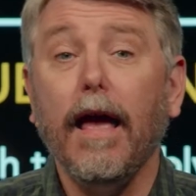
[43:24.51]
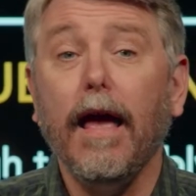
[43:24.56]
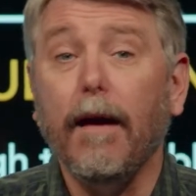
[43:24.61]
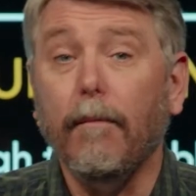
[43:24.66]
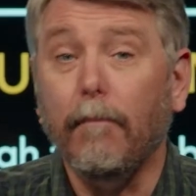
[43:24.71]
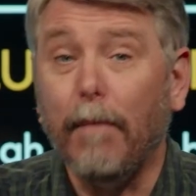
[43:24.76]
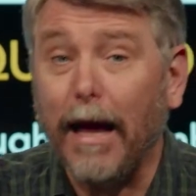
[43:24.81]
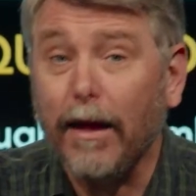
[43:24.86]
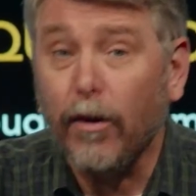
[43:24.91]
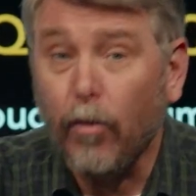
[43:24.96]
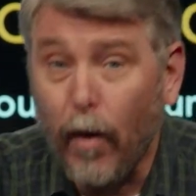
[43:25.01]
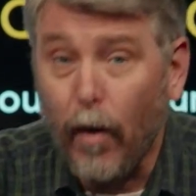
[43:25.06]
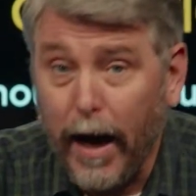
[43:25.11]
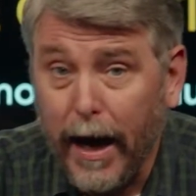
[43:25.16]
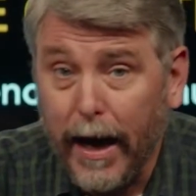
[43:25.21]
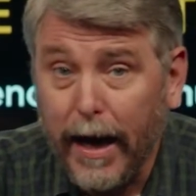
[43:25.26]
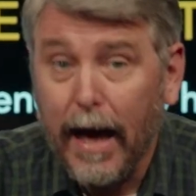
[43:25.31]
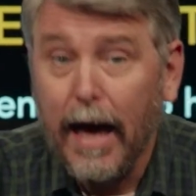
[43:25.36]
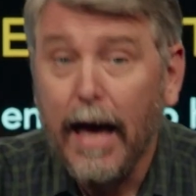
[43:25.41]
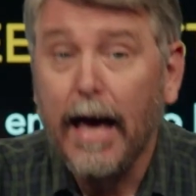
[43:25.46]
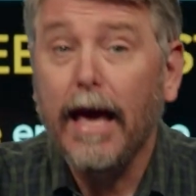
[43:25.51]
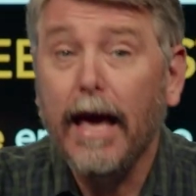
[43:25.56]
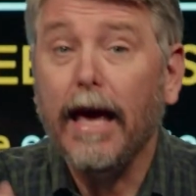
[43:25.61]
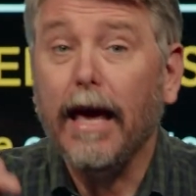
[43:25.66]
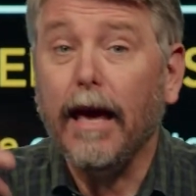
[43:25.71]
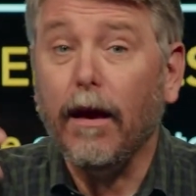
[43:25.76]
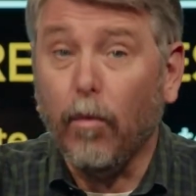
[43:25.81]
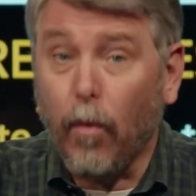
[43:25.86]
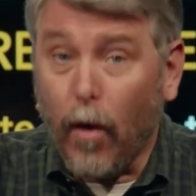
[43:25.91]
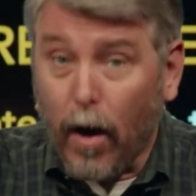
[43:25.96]
and by the way,
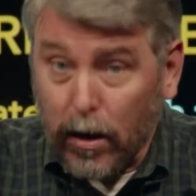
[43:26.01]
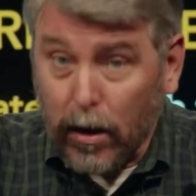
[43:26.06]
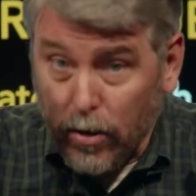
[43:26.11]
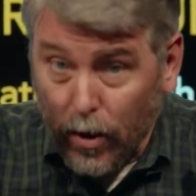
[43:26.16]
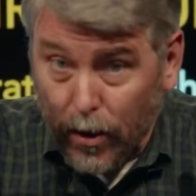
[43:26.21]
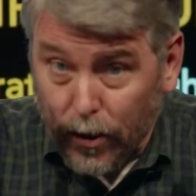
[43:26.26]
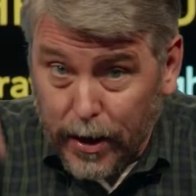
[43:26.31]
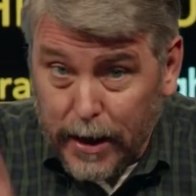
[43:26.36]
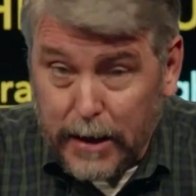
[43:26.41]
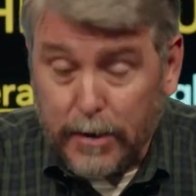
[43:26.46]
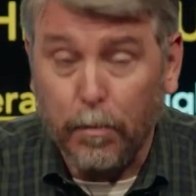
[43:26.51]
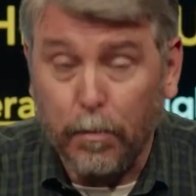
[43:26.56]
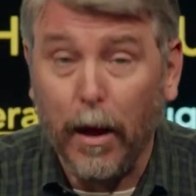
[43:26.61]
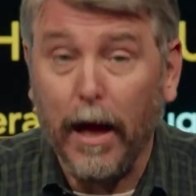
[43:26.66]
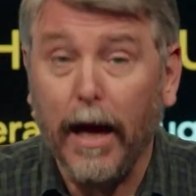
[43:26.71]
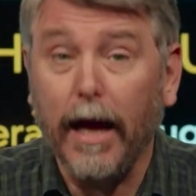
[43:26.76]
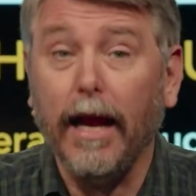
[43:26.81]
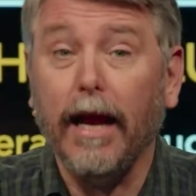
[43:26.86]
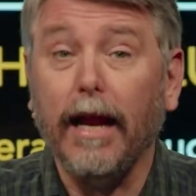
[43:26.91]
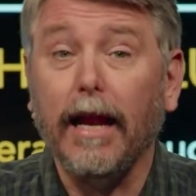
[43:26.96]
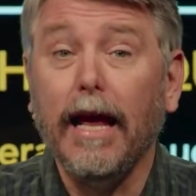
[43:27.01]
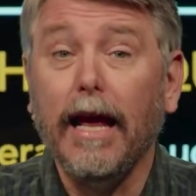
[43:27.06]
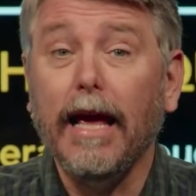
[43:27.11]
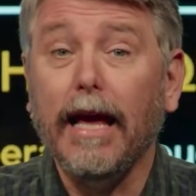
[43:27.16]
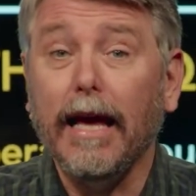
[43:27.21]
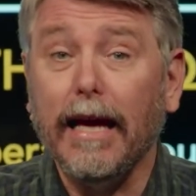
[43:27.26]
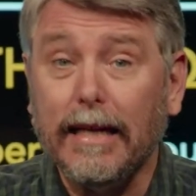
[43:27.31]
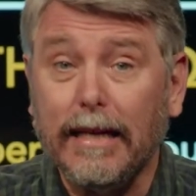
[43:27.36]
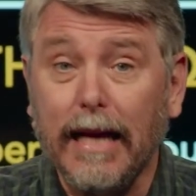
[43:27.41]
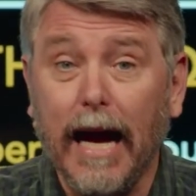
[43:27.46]
he walked on this planet
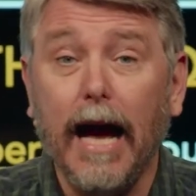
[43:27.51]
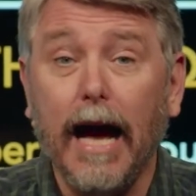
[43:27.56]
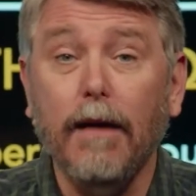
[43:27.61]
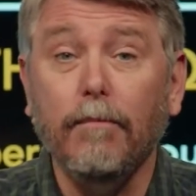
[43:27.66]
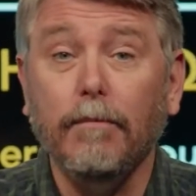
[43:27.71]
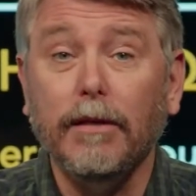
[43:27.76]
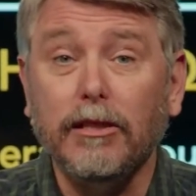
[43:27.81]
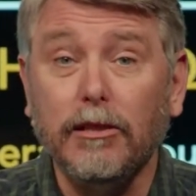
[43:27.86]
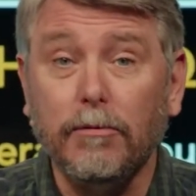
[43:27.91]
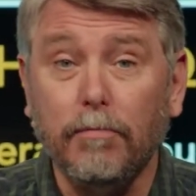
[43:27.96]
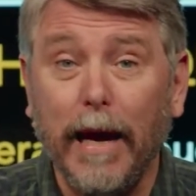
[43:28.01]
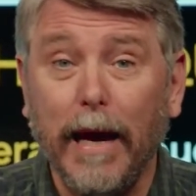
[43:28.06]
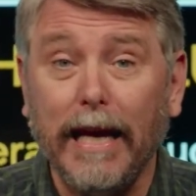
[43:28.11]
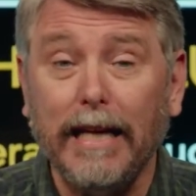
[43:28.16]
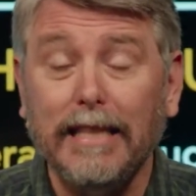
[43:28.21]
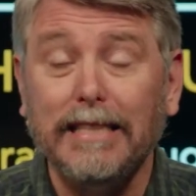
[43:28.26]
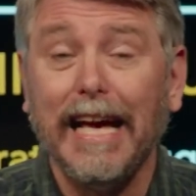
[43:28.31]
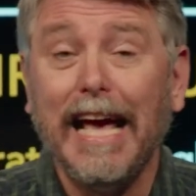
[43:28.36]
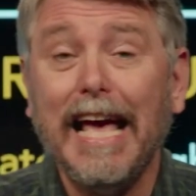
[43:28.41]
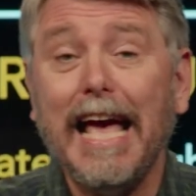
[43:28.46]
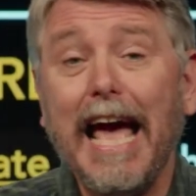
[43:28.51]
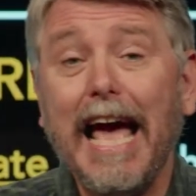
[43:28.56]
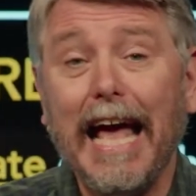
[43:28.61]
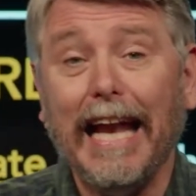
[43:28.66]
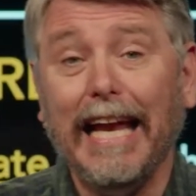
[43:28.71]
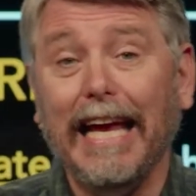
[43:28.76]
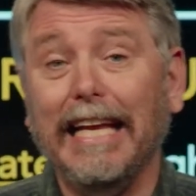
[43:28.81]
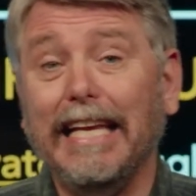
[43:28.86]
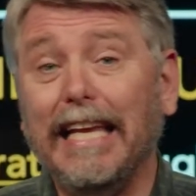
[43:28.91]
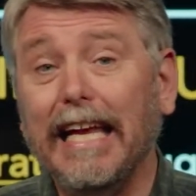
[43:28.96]
in time and space,
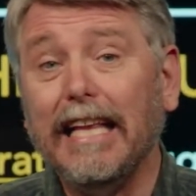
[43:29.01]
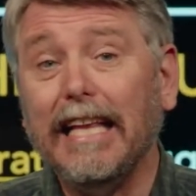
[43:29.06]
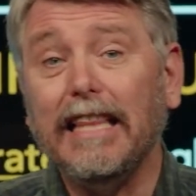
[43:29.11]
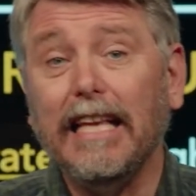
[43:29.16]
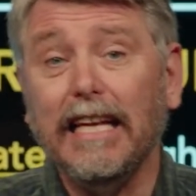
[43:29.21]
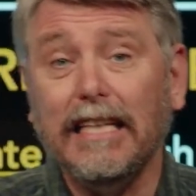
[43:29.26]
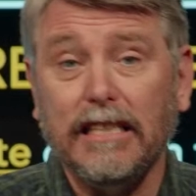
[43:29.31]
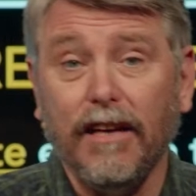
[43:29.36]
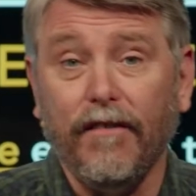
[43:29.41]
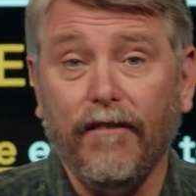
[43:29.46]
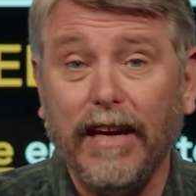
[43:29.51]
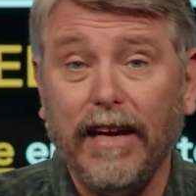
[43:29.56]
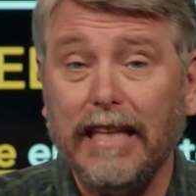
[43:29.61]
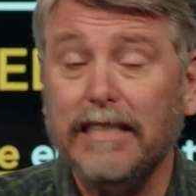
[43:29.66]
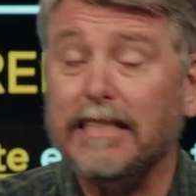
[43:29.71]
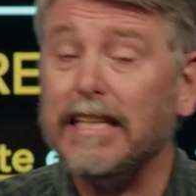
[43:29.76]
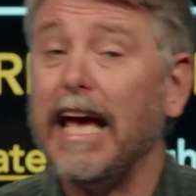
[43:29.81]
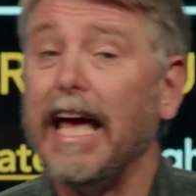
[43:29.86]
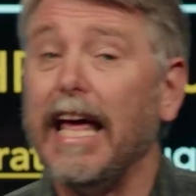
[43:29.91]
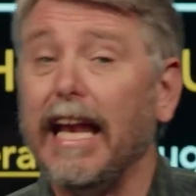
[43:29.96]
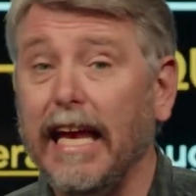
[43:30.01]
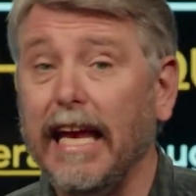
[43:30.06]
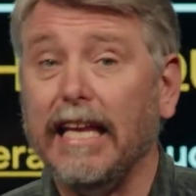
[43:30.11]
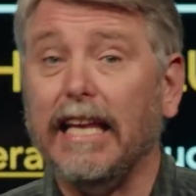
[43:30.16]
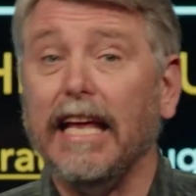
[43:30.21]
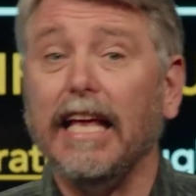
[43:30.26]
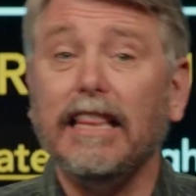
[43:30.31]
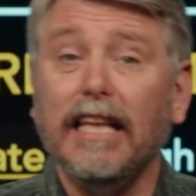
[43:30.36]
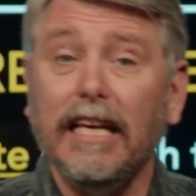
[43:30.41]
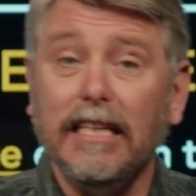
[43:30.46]
and he did these events, and he
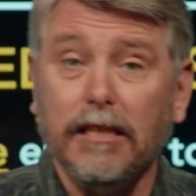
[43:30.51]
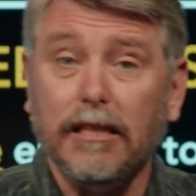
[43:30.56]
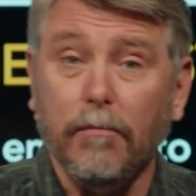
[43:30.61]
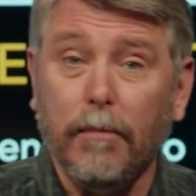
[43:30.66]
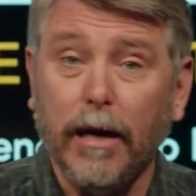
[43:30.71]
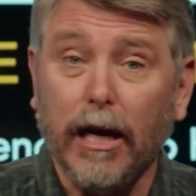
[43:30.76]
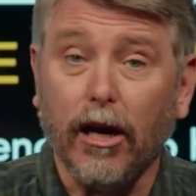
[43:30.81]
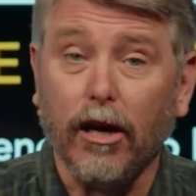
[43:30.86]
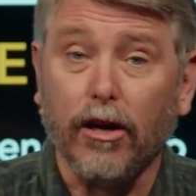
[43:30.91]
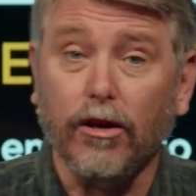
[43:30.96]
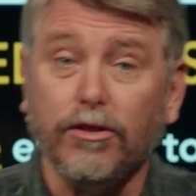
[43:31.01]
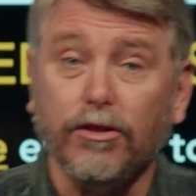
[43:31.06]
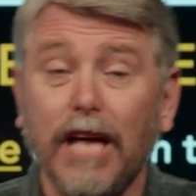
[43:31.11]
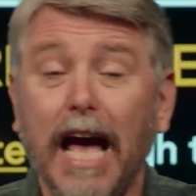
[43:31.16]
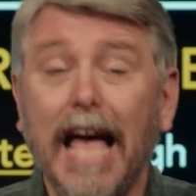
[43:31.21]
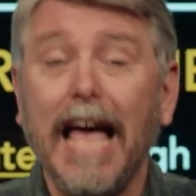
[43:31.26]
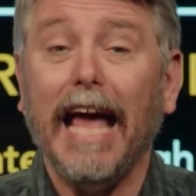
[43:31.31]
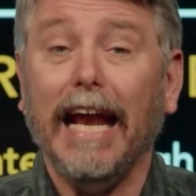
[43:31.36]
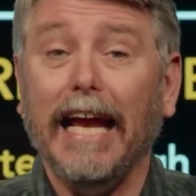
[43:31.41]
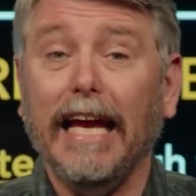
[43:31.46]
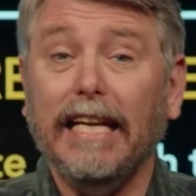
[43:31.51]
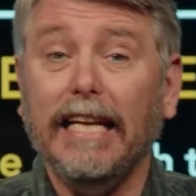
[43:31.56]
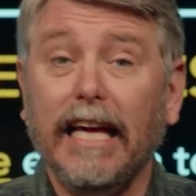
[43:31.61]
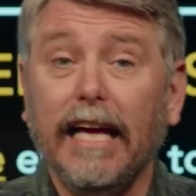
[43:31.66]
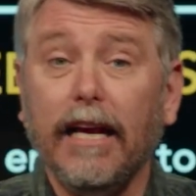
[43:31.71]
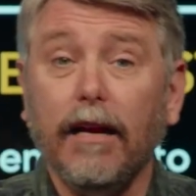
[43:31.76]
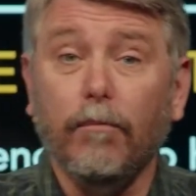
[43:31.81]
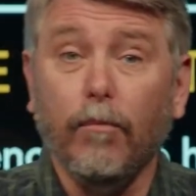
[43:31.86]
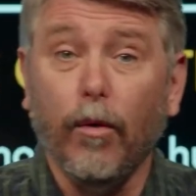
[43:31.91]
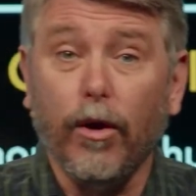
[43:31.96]
did these miracles, and he
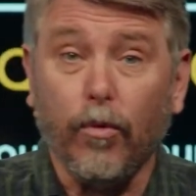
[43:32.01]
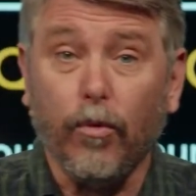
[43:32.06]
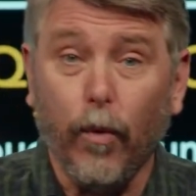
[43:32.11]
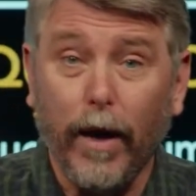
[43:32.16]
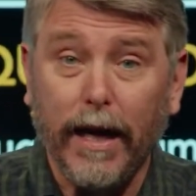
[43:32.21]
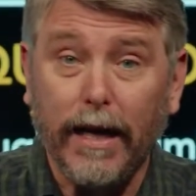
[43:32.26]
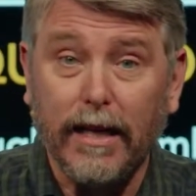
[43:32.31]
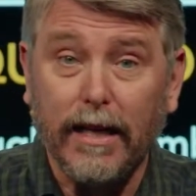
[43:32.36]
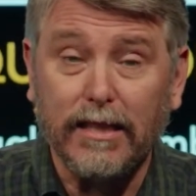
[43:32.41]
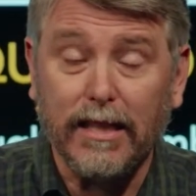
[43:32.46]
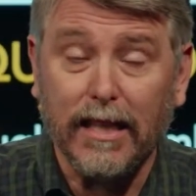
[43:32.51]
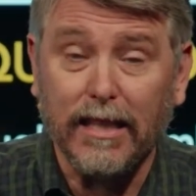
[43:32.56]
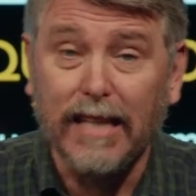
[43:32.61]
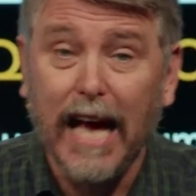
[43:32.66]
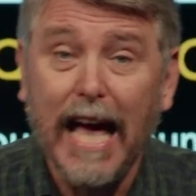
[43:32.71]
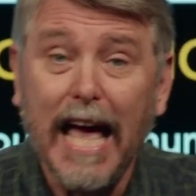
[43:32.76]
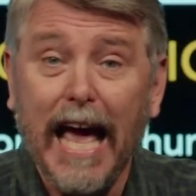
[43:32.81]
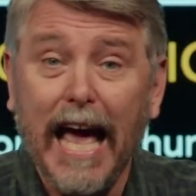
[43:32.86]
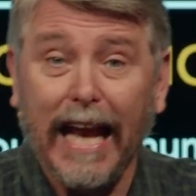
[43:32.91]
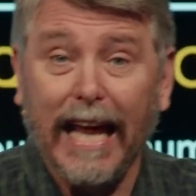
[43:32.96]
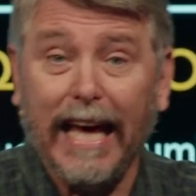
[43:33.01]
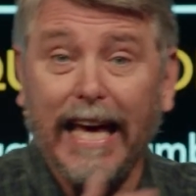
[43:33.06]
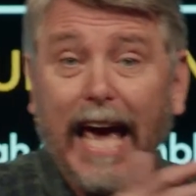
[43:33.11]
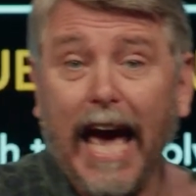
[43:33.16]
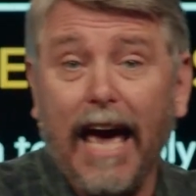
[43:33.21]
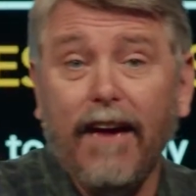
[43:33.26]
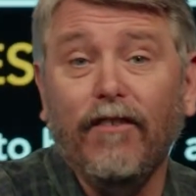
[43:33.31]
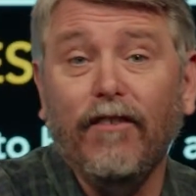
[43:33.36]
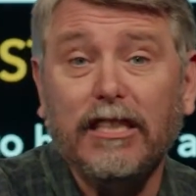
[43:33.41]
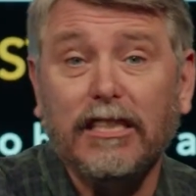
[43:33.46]
did them with witnesses, and he
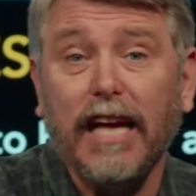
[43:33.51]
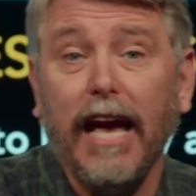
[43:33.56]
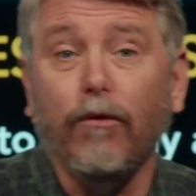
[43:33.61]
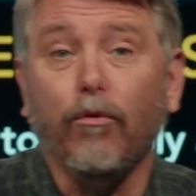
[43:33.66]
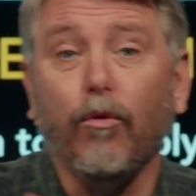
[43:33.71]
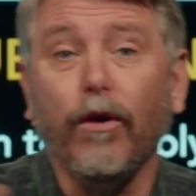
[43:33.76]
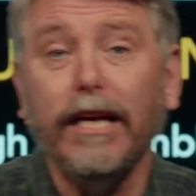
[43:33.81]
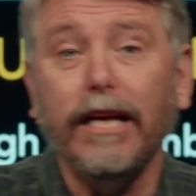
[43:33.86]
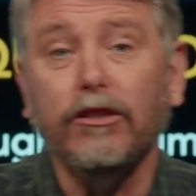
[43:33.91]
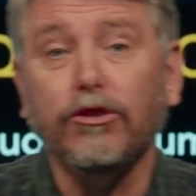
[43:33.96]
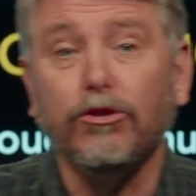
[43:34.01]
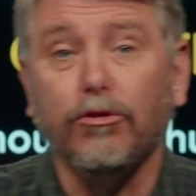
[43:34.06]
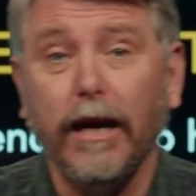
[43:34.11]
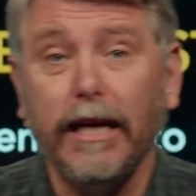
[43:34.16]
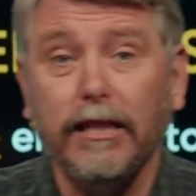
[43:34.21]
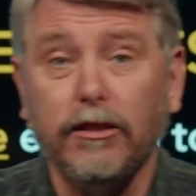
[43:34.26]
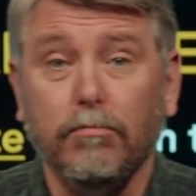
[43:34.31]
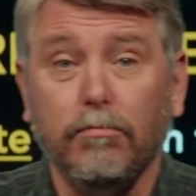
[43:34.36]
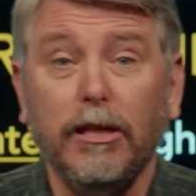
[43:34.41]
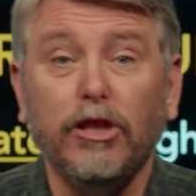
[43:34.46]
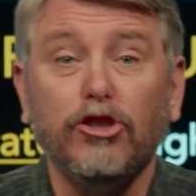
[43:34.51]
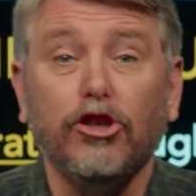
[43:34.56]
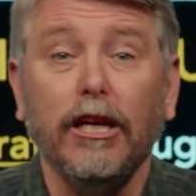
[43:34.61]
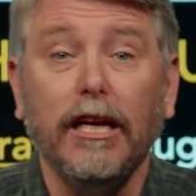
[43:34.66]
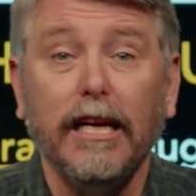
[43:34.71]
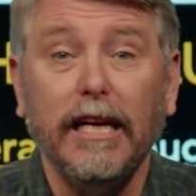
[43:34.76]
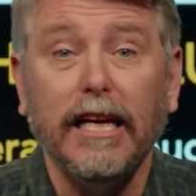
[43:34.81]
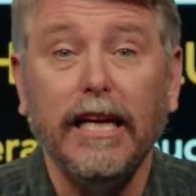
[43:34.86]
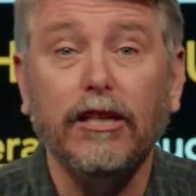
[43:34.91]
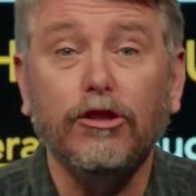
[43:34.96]
gave us a written
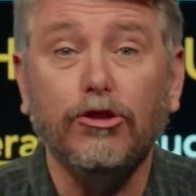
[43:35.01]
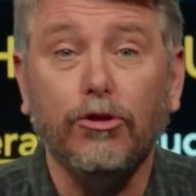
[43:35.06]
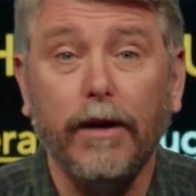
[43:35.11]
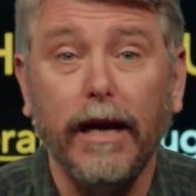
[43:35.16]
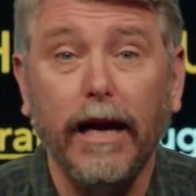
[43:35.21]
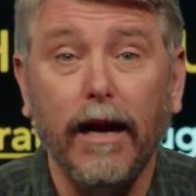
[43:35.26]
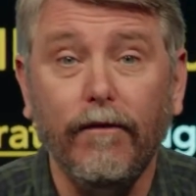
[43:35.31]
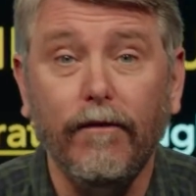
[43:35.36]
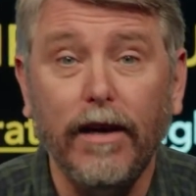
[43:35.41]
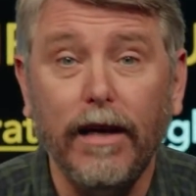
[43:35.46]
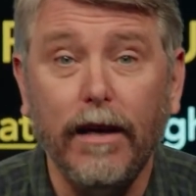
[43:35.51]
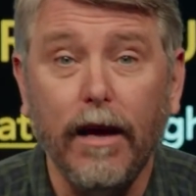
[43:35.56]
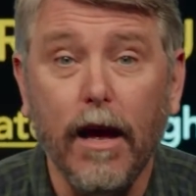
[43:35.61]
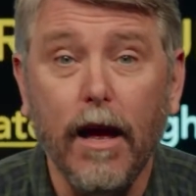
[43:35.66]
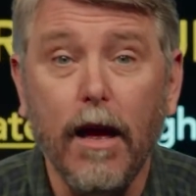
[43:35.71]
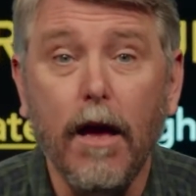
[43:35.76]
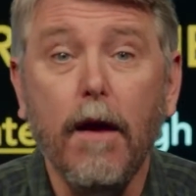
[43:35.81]
transmission in history of it,